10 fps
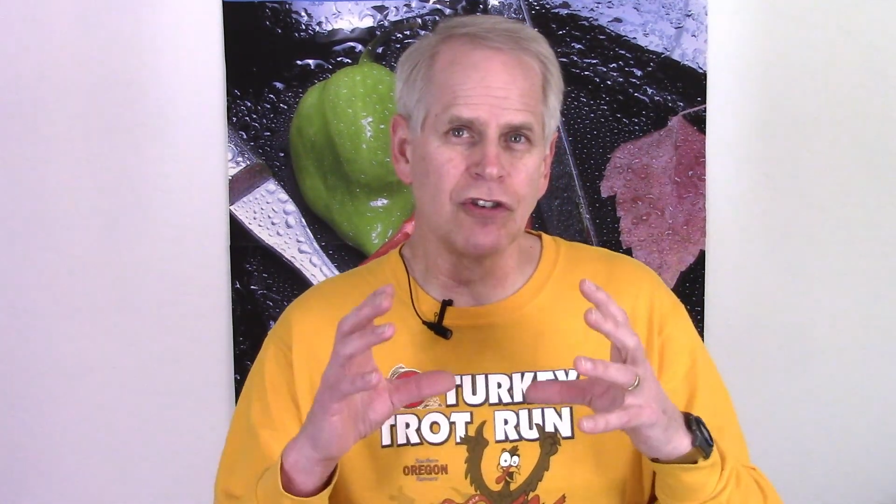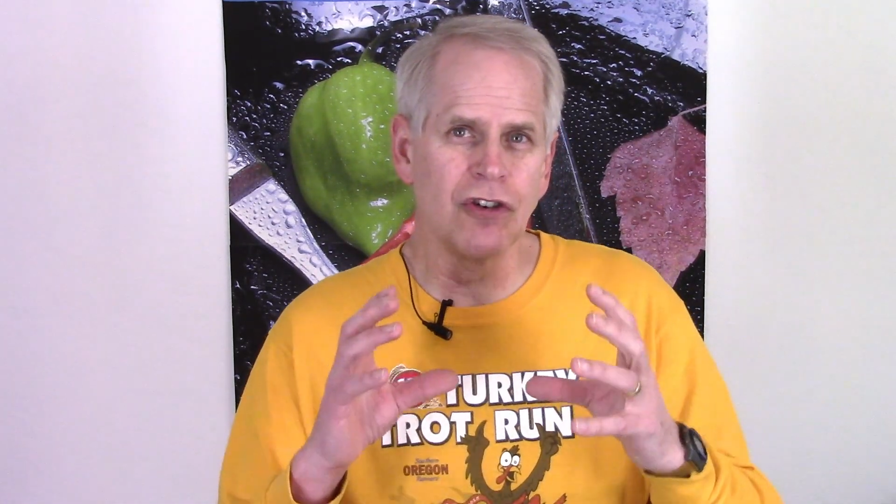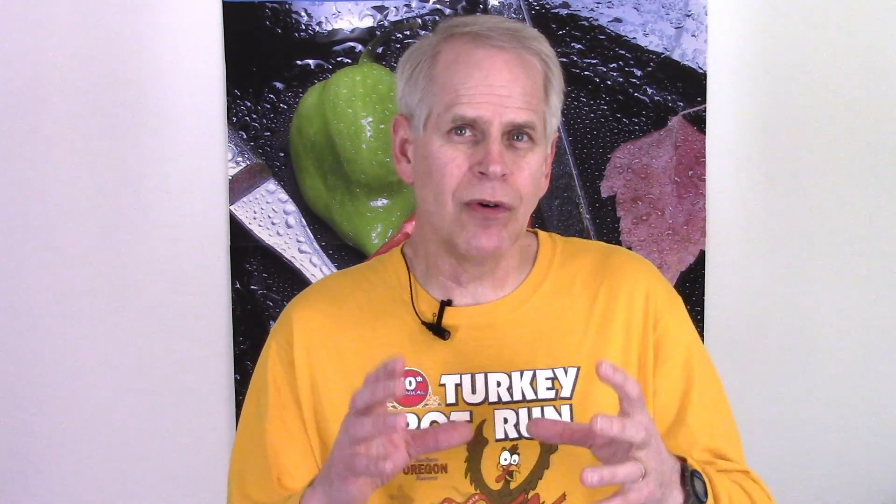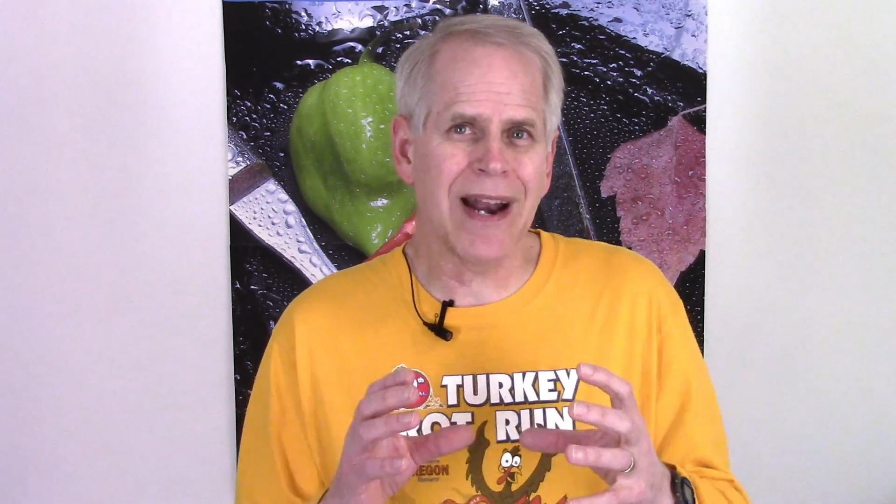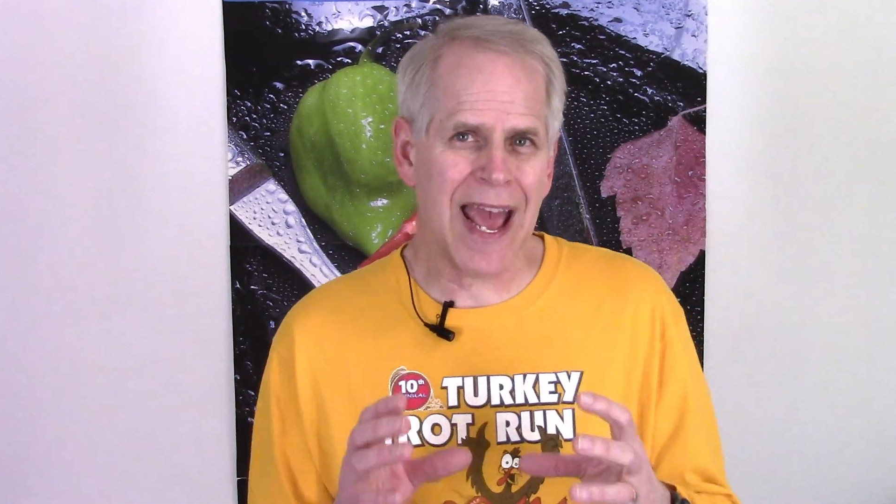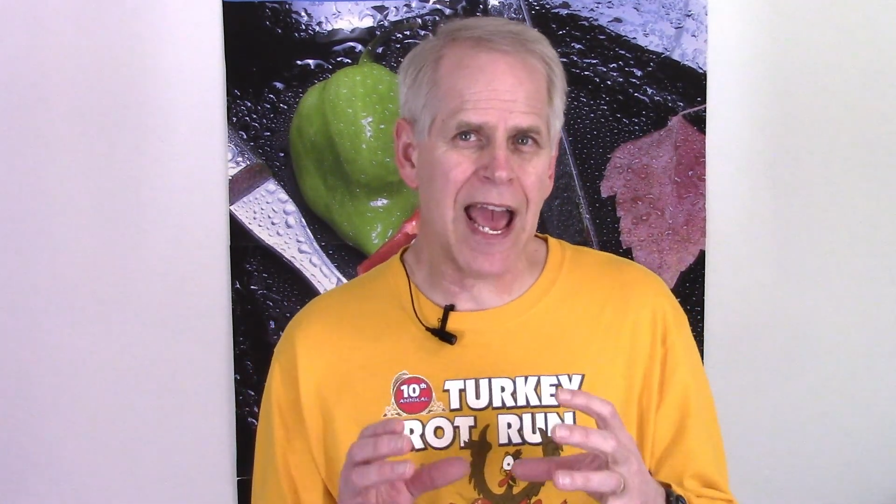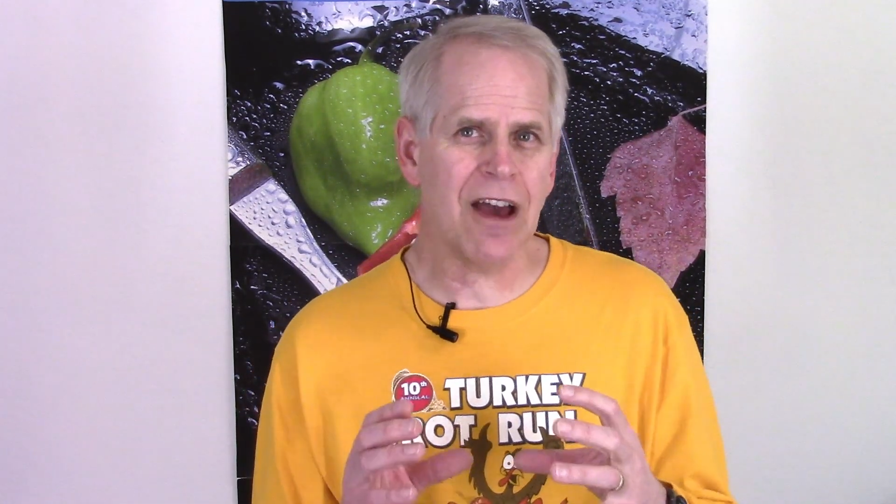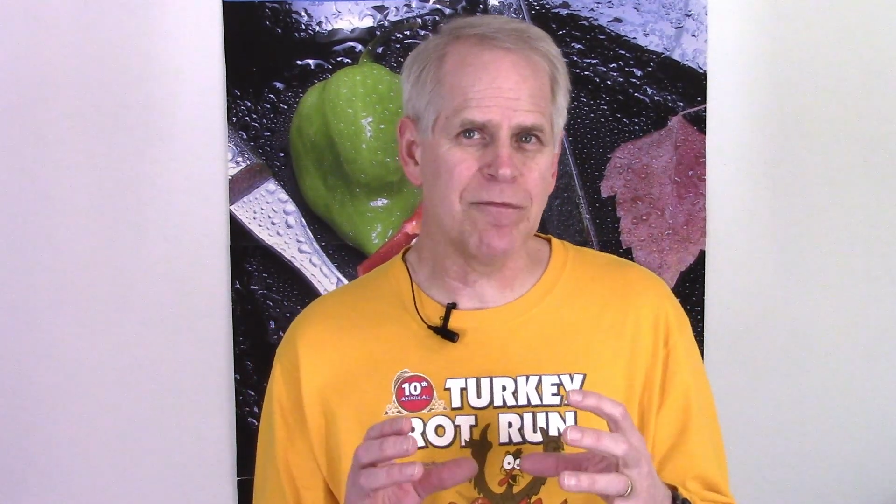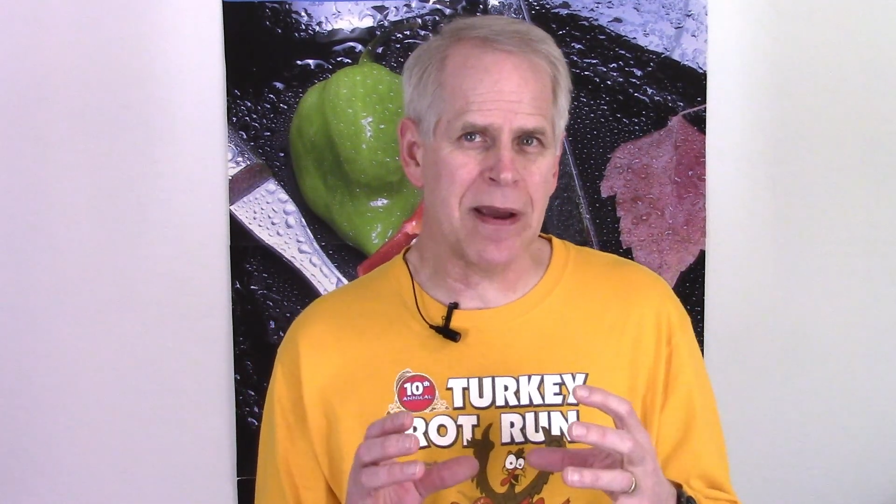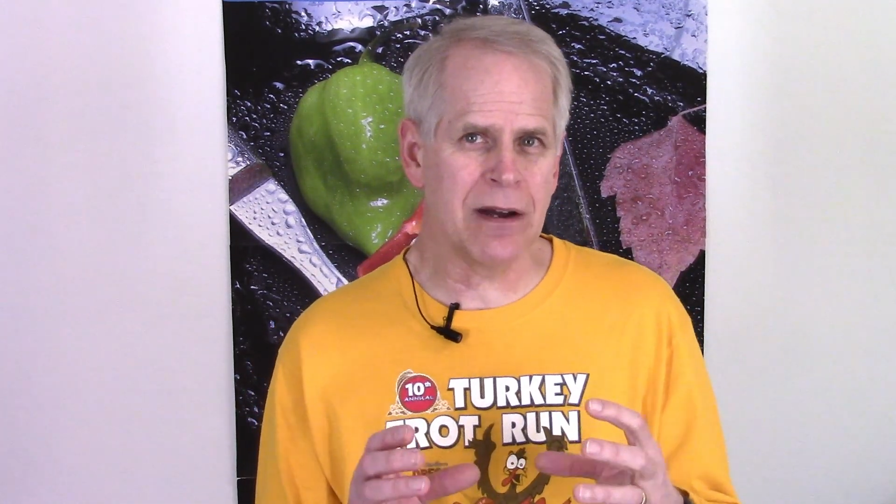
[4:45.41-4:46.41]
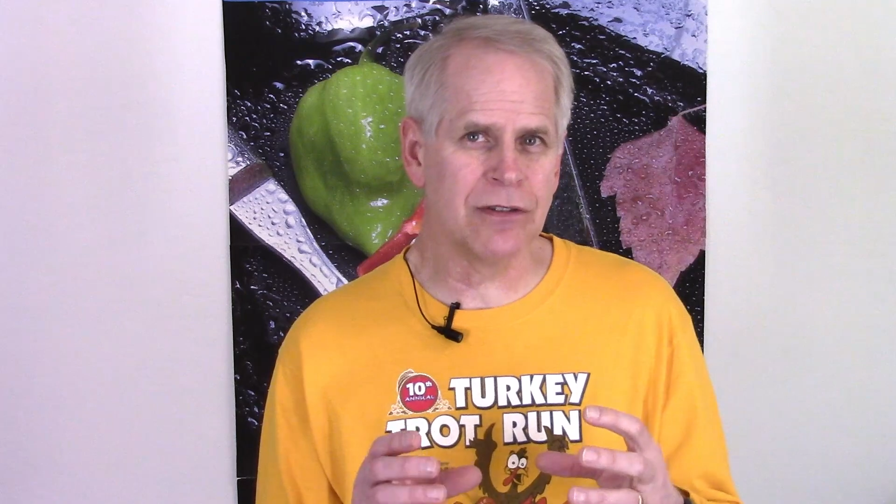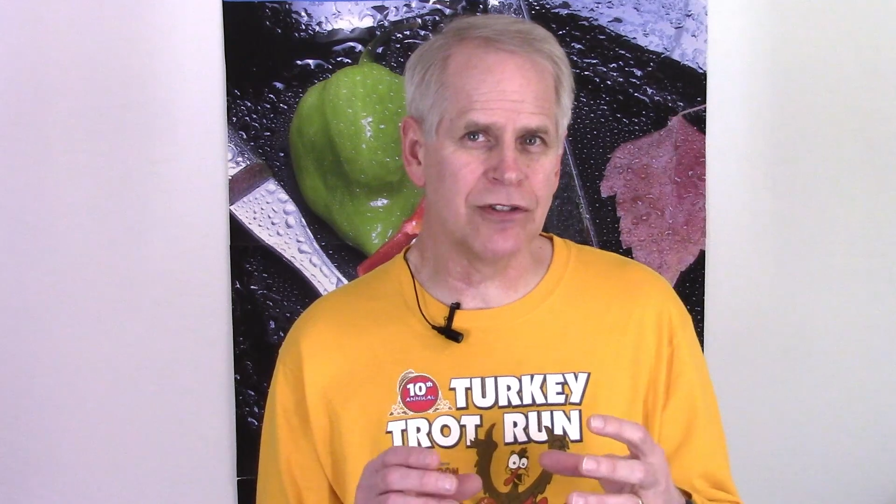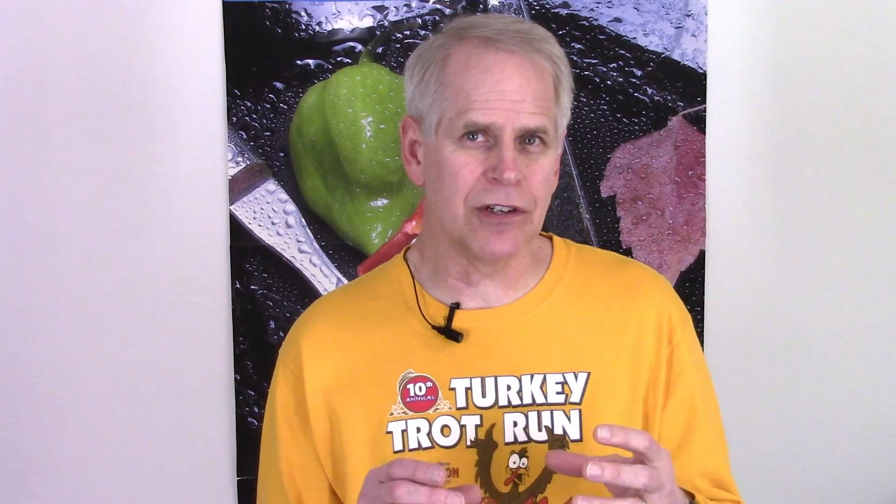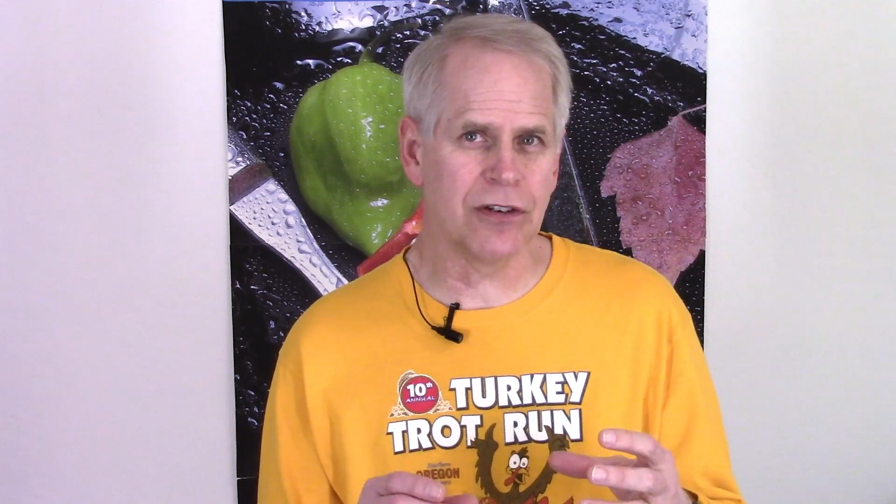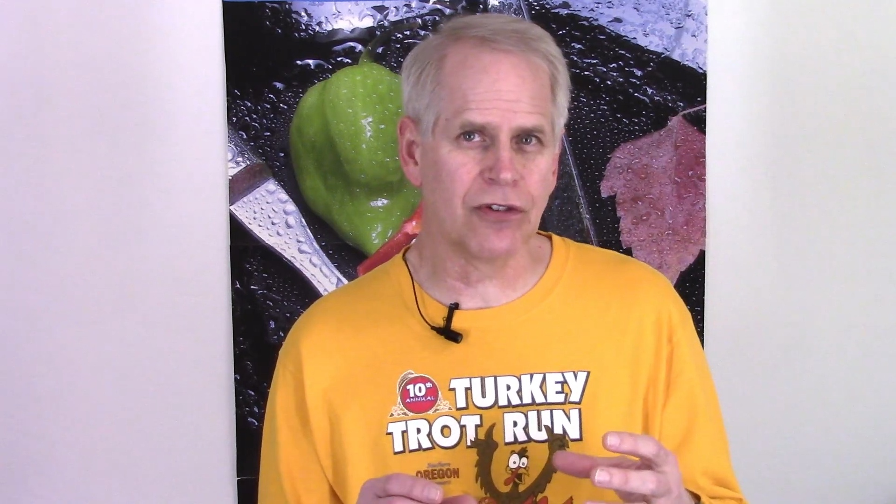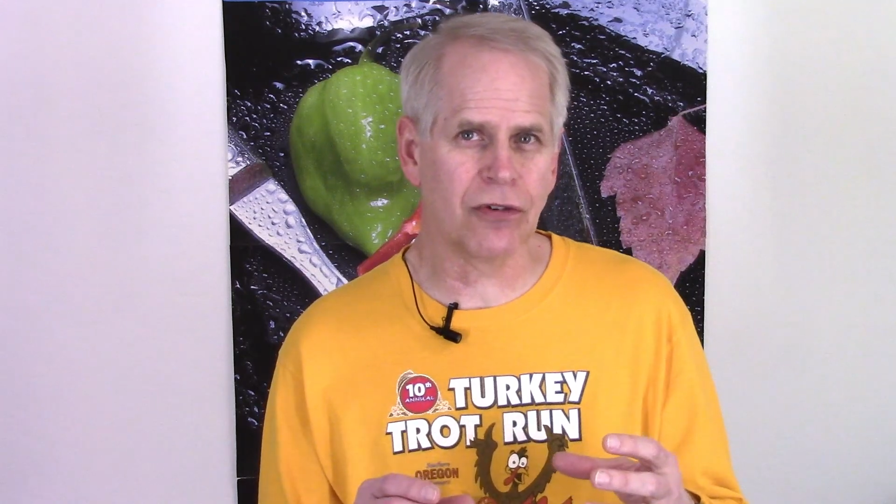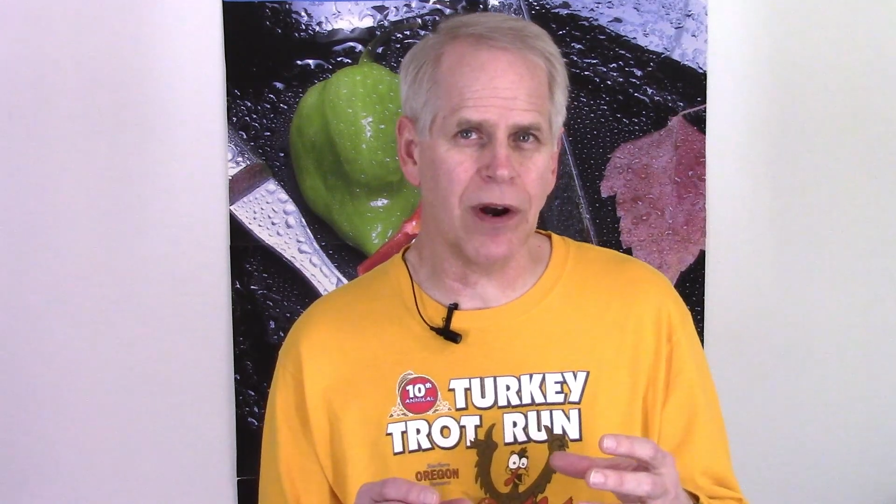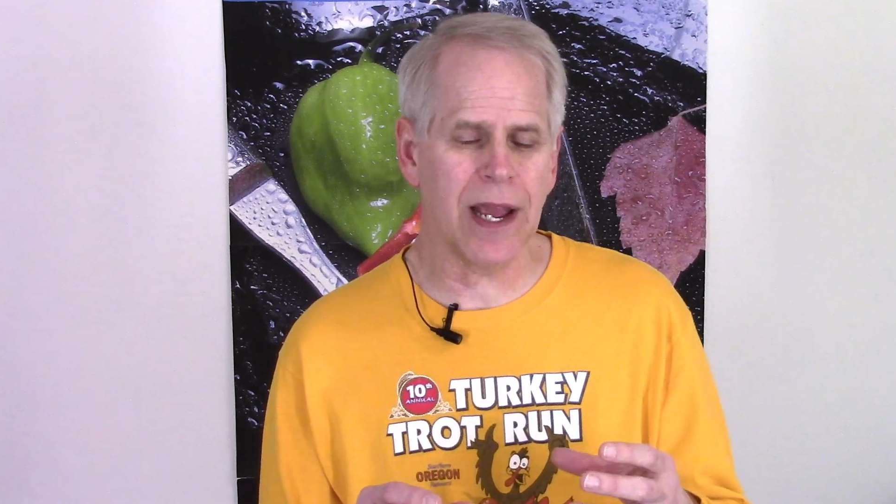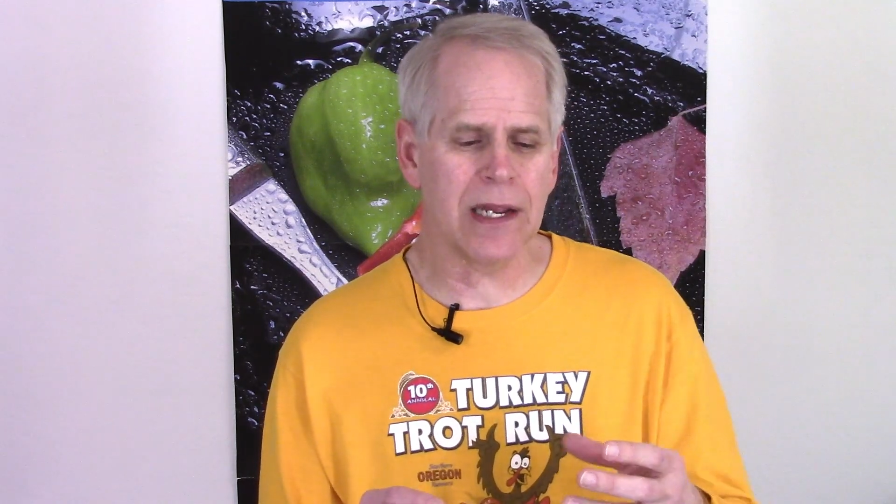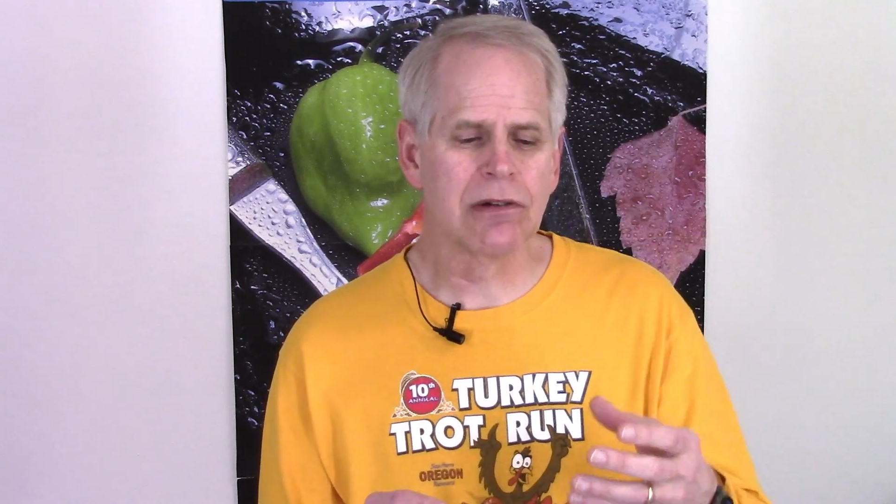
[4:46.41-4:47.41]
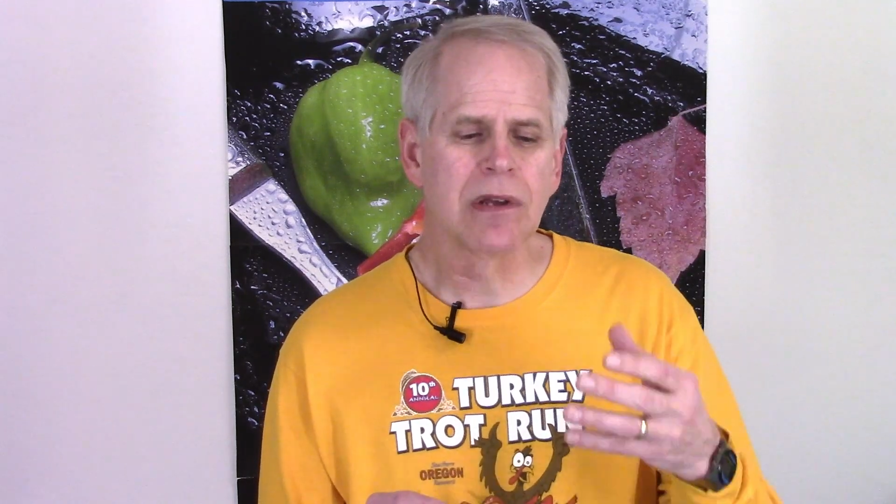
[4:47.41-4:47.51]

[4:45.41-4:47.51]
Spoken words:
2.5 pounds on a tray.